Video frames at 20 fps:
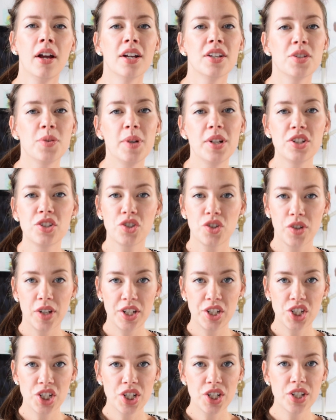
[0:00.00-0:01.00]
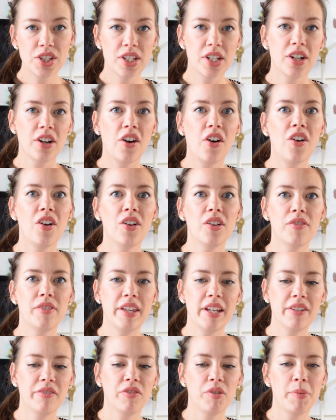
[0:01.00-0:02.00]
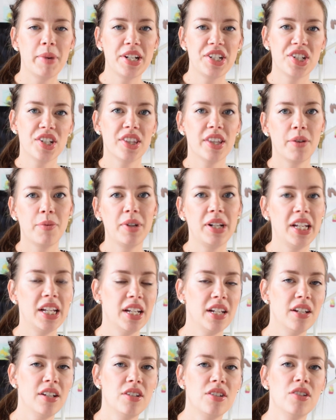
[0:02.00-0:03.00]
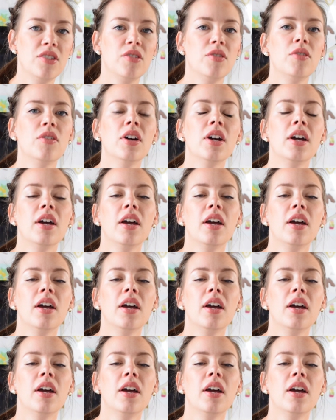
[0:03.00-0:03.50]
Swedish creatures, and all of the information that we needed to